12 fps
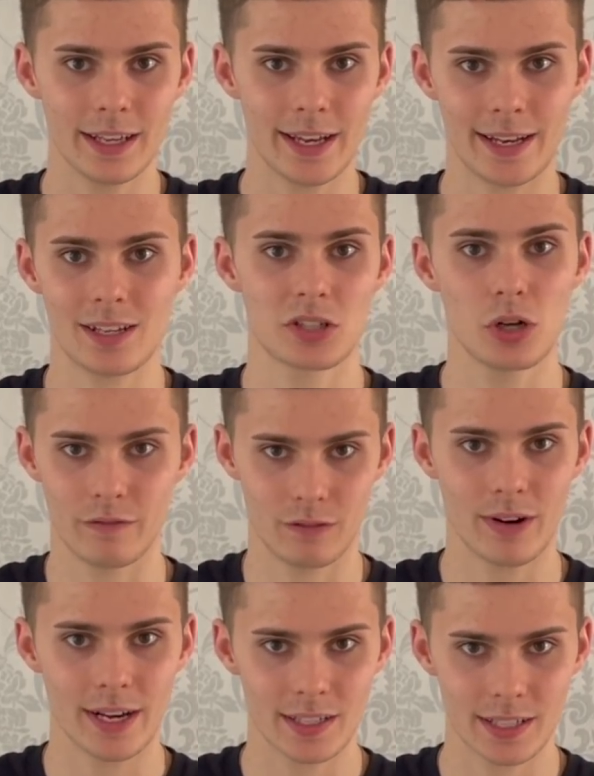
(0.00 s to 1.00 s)
and it's not for
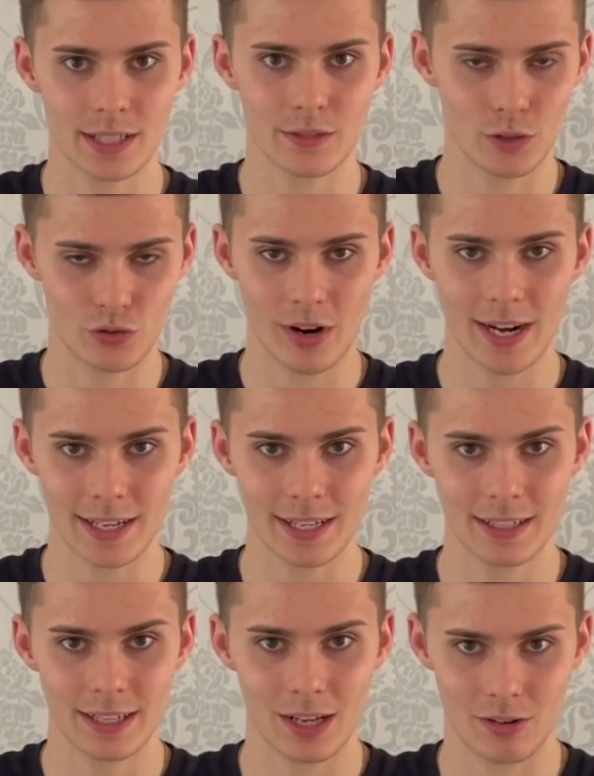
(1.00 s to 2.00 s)
racing, it's for
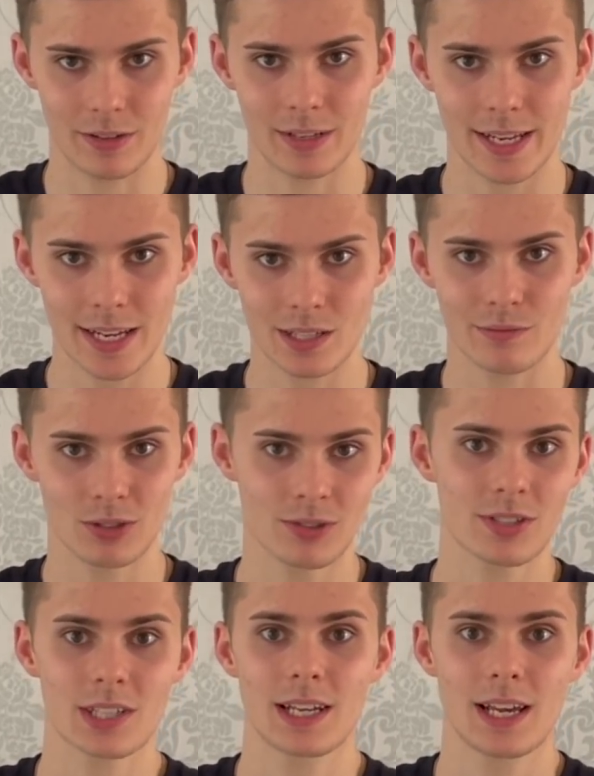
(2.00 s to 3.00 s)
training and easy
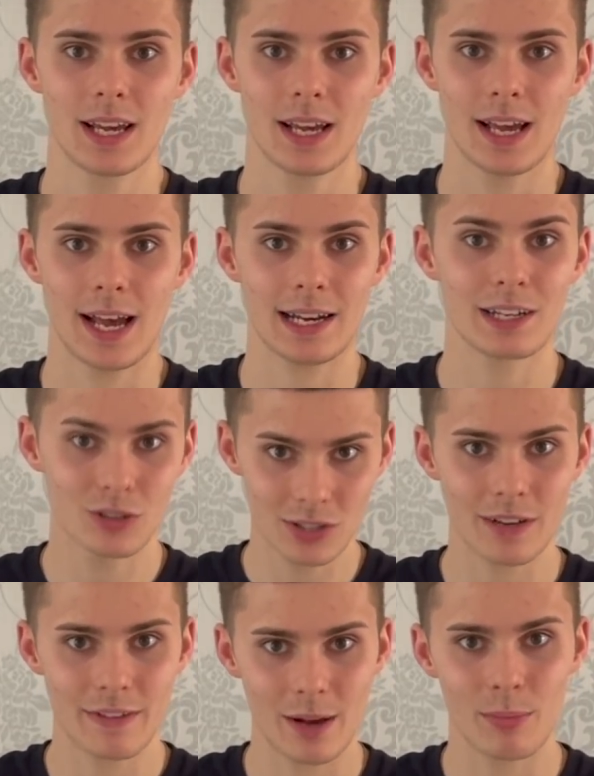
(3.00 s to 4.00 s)
runs, and it does have air